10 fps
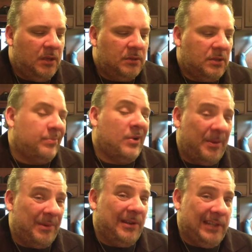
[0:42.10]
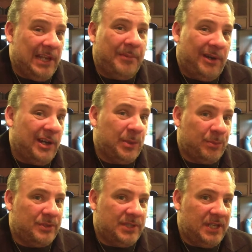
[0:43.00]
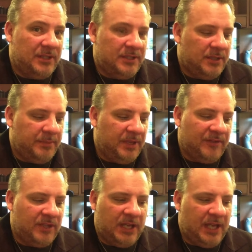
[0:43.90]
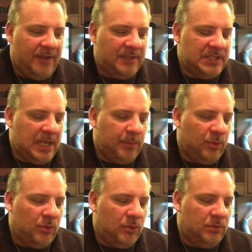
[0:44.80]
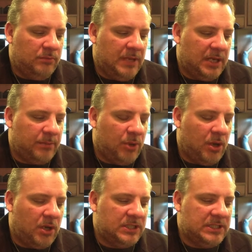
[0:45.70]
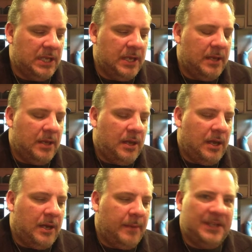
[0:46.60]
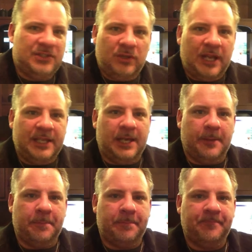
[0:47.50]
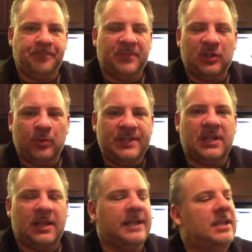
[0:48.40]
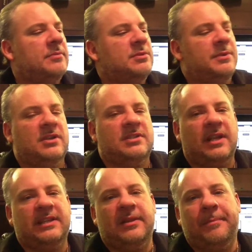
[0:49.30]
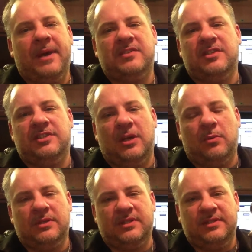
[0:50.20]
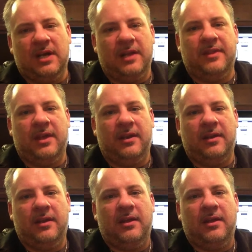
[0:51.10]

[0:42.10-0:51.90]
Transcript: Not primarily, I'm 100%. I mean, everything I have is Apple Mac products. I still like him. The reason I like him is because I like the message that was done then,